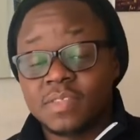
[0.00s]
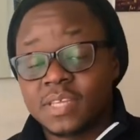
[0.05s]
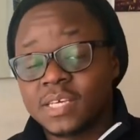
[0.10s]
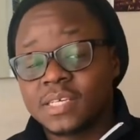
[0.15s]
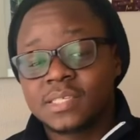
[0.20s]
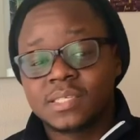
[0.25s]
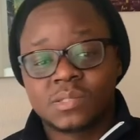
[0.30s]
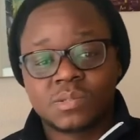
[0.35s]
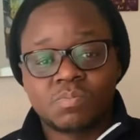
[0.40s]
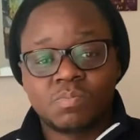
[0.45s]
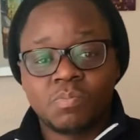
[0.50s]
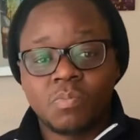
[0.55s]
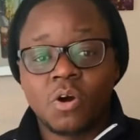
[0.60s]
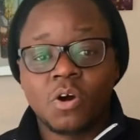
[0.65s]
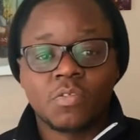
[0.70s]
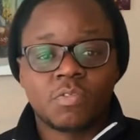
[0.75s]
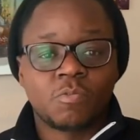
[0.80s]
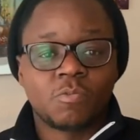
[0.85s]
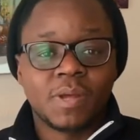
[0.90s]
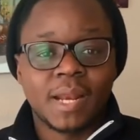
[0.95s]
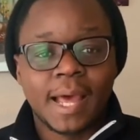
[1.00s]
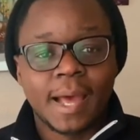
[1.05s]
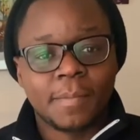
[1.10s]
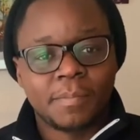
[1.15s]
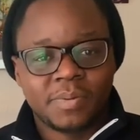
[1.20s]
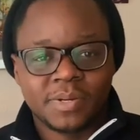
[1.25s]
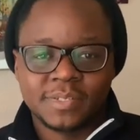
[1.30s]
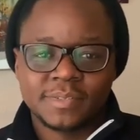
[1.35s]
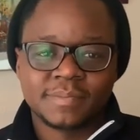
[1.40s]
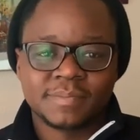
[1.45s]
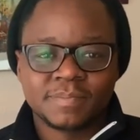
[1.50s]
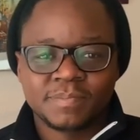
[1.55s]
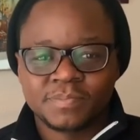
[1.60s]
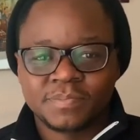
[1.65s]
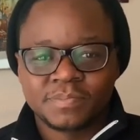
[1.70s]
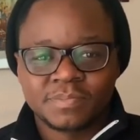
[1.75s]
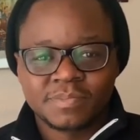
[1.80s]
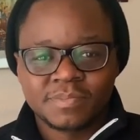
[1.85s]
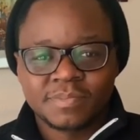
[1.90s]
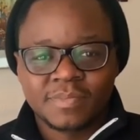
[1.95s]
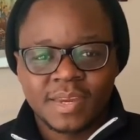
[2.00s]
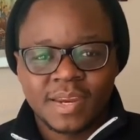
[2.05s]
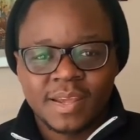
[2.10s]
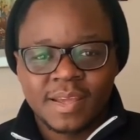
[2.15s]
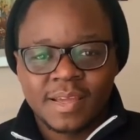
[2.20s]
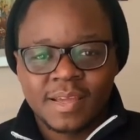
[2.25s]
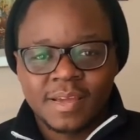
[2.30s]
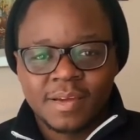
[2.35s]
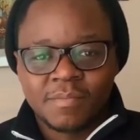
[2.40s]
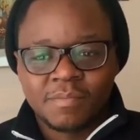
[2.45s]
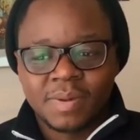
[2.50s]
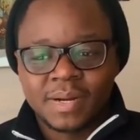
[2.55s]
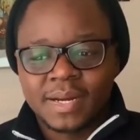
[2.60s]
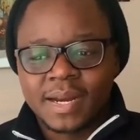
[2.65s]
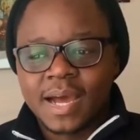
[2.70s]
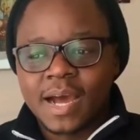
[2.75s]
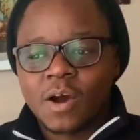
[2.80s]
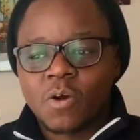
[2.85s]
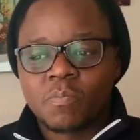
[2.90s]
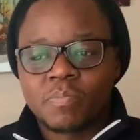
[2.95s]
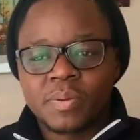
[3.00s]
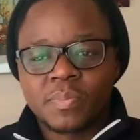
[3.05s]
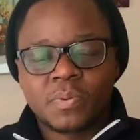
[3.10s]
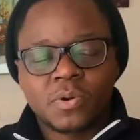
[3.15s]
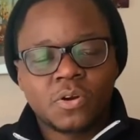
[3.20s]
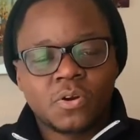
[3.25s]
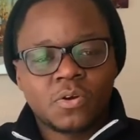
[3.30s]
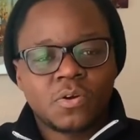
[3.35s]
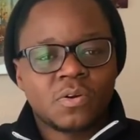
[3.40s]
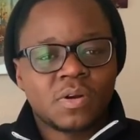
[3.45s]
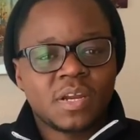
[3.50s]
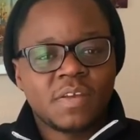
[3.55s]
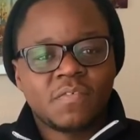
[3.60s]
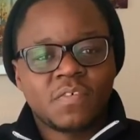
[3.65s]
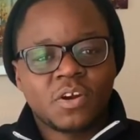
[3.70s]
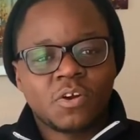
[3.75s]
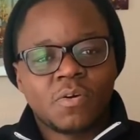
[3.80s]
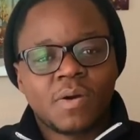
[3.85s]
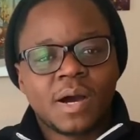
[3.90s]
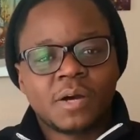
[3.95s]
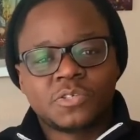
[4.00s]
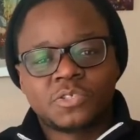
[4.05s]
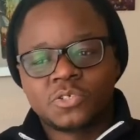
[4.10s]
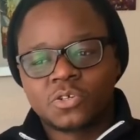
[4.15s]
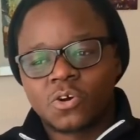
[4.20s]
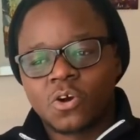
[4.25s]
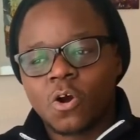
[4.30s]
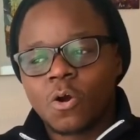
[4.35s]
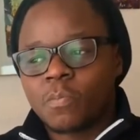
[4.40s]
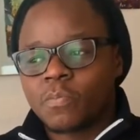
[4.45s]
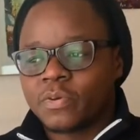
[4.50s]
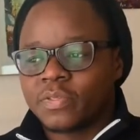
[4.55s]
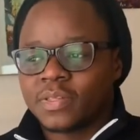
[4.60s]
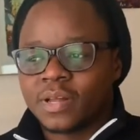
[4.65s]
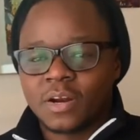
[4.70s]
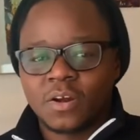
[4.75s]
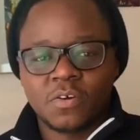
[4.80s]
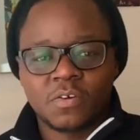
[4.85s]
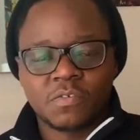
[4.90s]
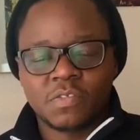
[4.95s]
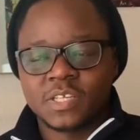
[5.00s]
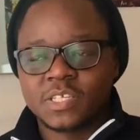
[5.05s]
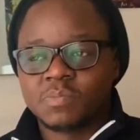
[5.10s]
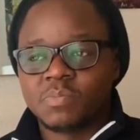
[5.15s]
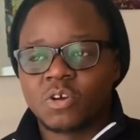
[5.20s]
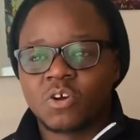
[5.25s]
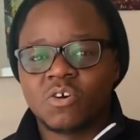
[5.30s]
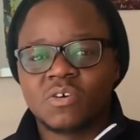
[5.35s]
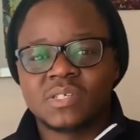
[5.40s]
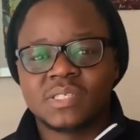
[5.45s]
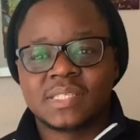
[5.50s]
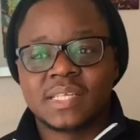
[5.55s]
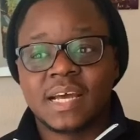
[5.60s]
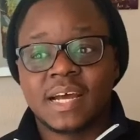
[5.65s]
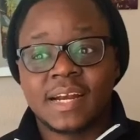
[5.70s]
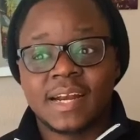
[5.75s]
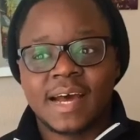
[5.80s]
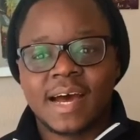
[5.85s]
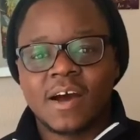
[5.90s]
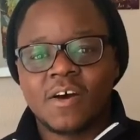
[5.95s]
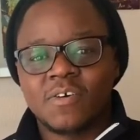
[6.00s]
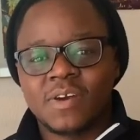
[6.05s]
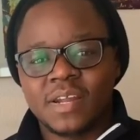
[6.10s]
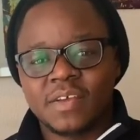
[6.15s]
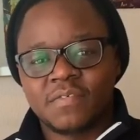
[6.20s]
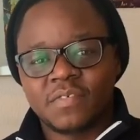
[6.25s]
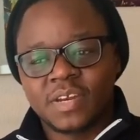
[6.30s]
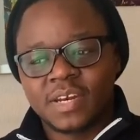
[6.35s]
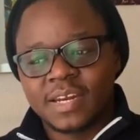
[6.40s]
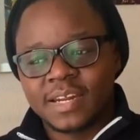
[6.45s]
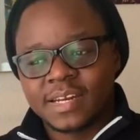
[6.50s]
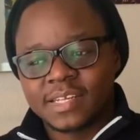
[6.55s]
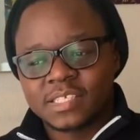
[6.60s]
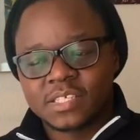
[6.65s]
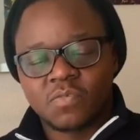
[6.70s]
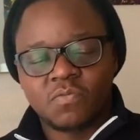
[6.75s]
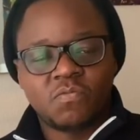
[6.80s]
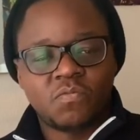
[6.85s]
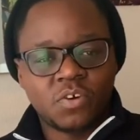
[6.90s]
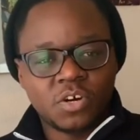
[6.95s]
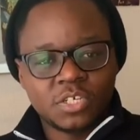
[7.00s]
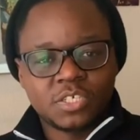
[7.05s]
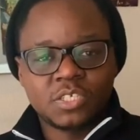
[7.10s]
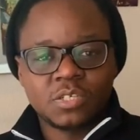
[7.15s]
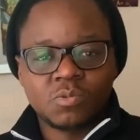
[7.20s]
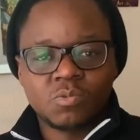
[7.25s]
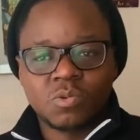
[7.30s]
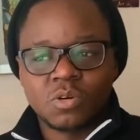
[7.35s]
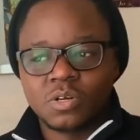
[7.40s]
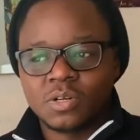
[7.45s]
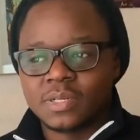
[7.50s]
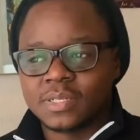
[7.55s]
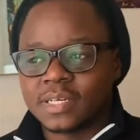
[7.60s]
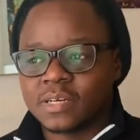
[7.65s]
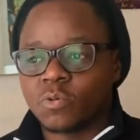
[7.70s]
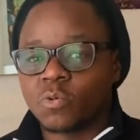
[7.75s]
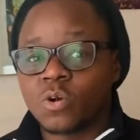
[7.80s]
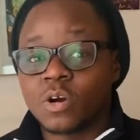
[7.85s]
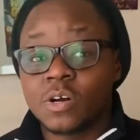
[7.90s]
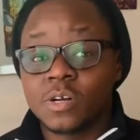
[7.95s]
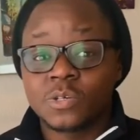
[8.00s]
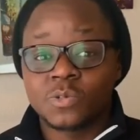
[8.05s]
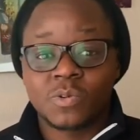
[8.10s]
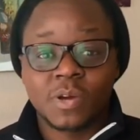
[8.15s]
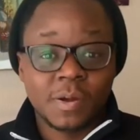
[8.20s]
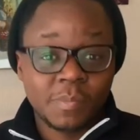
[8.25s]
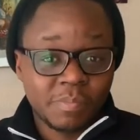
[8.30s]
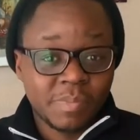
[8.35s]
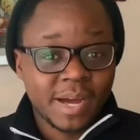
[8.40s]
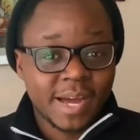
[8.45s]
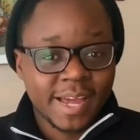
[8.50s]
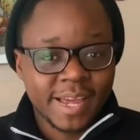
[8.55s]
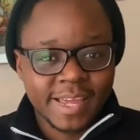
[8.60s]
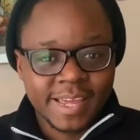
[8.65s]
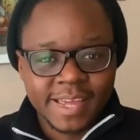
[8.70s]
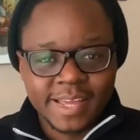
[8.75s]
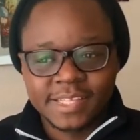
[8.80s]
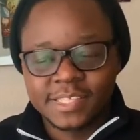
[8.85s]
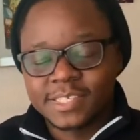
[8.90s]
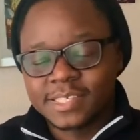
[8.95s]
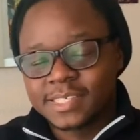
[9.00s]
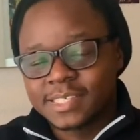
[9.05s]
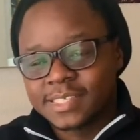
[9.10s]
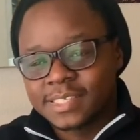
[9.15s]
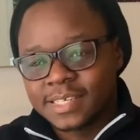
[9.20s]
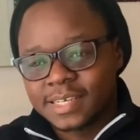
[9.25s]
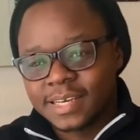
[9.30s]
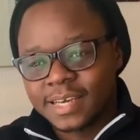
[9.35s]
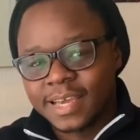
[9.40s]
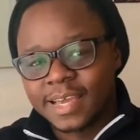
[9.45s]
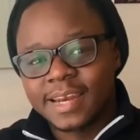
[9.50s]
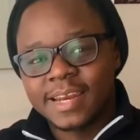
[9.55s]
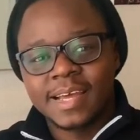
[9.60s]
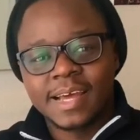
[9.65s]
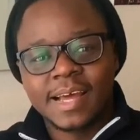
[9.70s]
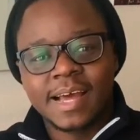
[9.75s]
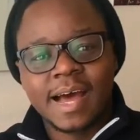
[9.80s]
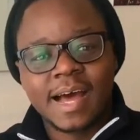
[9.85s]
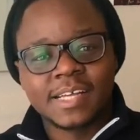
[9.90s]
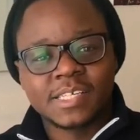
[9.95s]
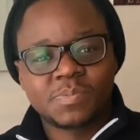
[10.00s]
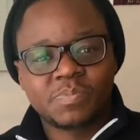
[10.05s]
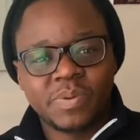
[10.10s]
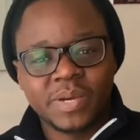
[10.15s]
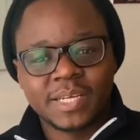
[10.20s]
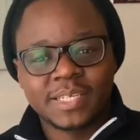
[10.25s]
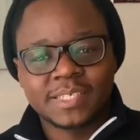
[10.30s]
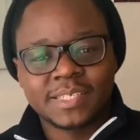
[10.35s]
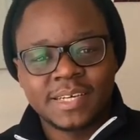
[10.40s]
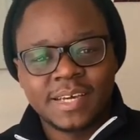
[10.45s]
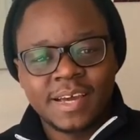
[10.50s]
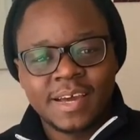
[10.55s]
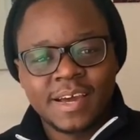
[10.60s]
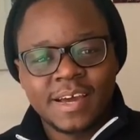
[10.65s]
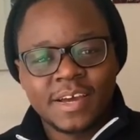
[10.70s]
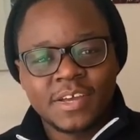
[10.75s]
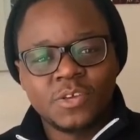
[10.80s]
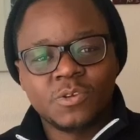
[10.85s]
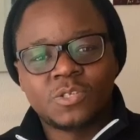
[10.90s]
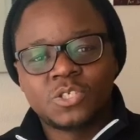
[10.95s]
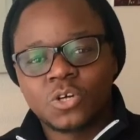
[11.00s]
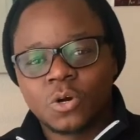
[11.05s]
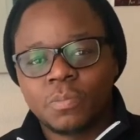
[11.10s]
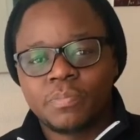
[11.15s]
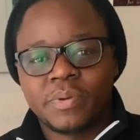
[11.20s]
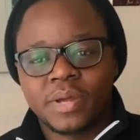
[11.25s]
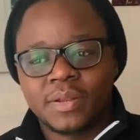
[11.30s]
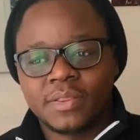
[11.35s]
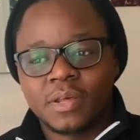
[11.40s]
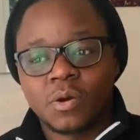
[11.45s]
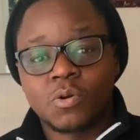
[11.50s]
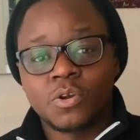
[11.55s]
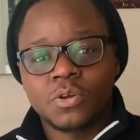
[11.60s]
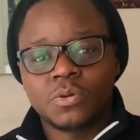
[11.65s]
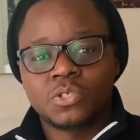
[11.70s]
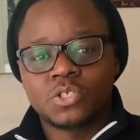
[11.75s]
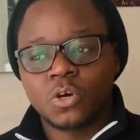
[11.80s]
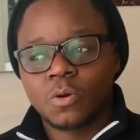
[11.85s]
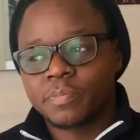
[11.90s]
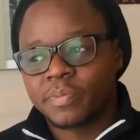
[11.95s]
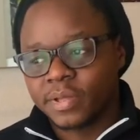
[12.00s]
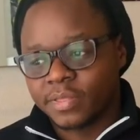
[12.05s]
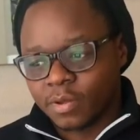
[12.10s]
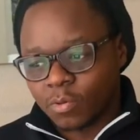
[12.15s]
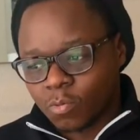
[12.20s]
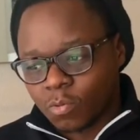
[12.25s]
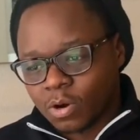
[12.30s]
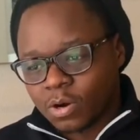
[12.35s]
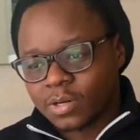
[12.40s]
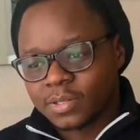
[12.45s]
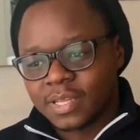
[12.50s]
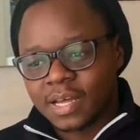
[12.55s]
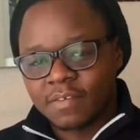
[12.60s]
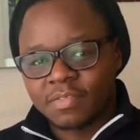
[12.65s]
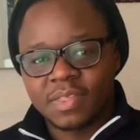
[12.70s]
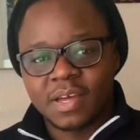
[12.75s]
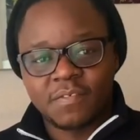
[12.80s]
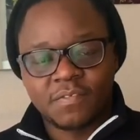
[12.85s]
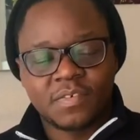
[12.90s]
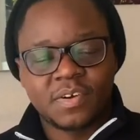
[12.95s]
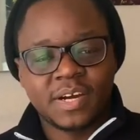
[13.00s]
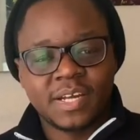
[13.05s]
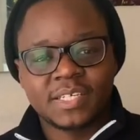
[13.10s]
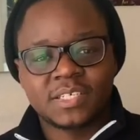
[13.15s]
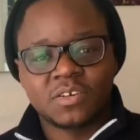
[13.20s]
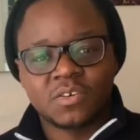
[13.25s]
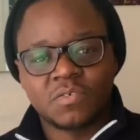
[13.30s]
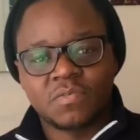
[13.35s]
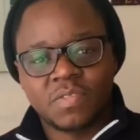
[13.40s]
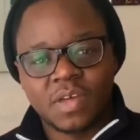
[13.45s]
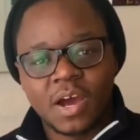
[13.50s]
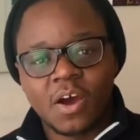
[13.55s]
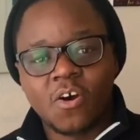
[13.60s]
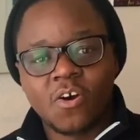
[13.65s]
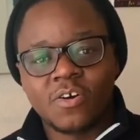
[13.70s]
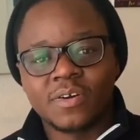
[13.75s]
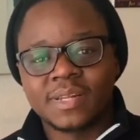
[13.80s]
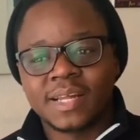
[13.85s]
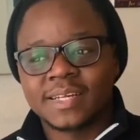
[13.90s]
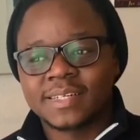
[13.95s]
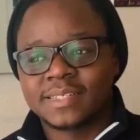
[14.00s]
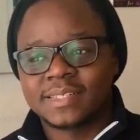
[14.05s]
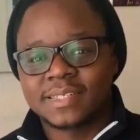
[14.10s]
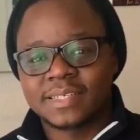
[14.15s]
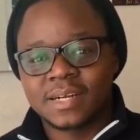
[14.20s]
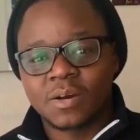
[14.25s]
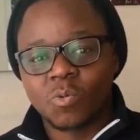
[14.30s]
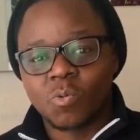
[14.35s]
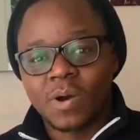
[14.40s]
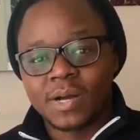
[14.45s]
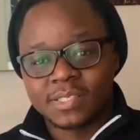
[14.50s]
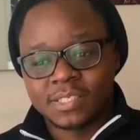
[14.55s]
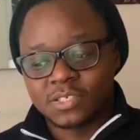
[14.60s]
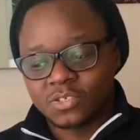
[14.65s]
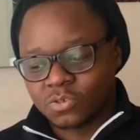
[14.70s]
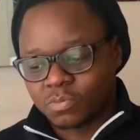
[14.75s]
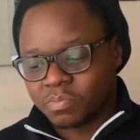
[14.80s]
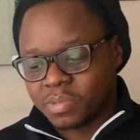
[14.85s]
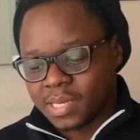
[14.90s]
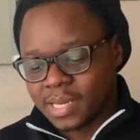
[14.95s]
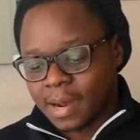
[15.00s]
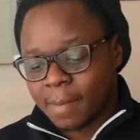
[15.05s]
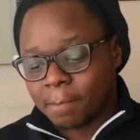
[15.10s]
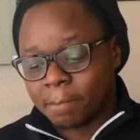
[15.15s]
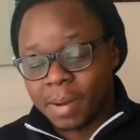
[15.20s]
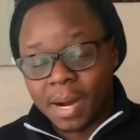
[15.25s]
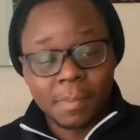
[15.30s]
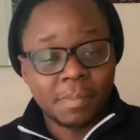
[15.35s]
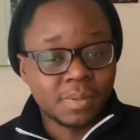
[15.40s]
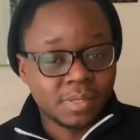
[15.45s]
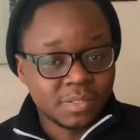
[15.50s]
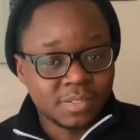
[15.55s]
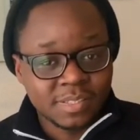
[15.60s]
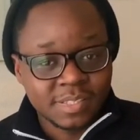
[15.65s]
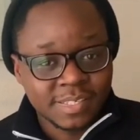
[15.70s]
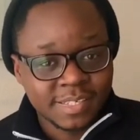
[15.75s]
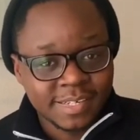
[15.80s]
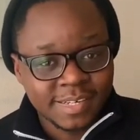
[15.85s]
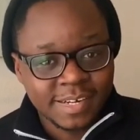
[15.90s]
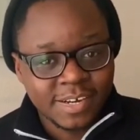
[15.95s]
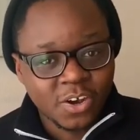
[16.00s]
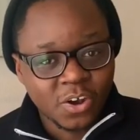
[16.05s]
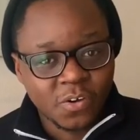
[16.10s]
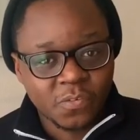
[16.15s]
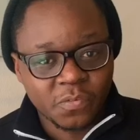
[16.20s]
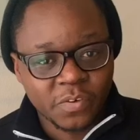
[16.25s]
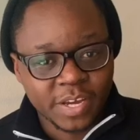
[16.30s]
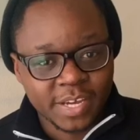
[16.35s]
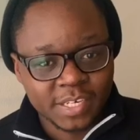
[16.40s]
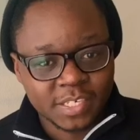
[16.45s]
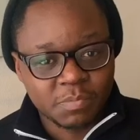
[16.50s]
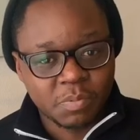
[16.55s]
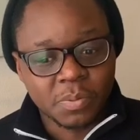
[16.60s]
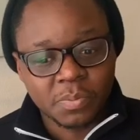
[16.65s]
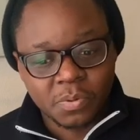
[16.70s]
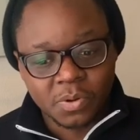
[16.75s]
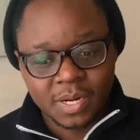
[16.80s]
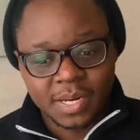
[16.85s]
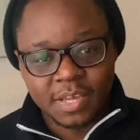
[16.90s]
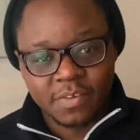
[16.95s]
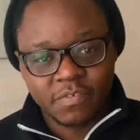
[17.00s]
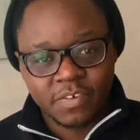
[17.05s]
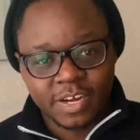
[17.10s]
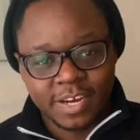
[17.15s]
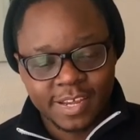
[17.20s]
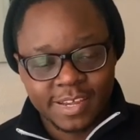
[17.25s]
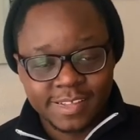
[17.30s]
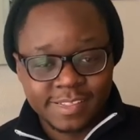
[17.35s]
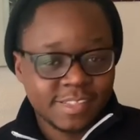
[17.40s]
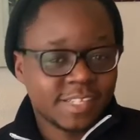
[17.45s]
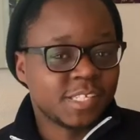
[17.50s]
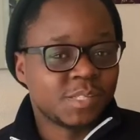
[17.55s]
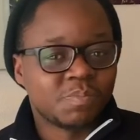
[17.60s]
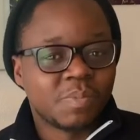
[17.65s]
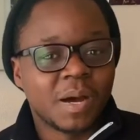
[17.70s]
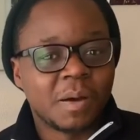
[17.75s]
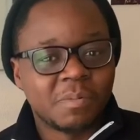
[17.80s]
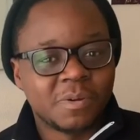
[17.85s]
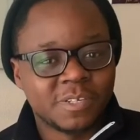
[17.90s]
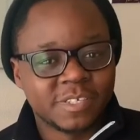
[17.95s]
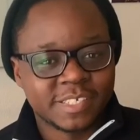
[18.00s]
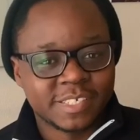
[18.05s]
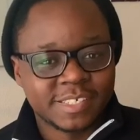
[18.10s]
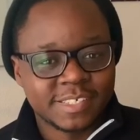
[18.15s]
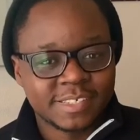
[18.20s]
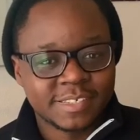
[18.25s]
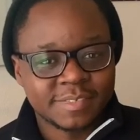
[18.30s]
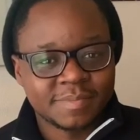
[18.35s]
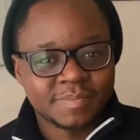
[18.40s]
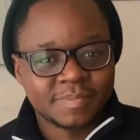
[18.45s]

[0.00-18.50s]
These both will happen. But now people don't even know how to cope with a lot of this because they are now living in a subverted world, a world whereby it's in aspect utopian. The utopia, the world that they have created of their own that wants to be a bubble of it. People living in these bubbles.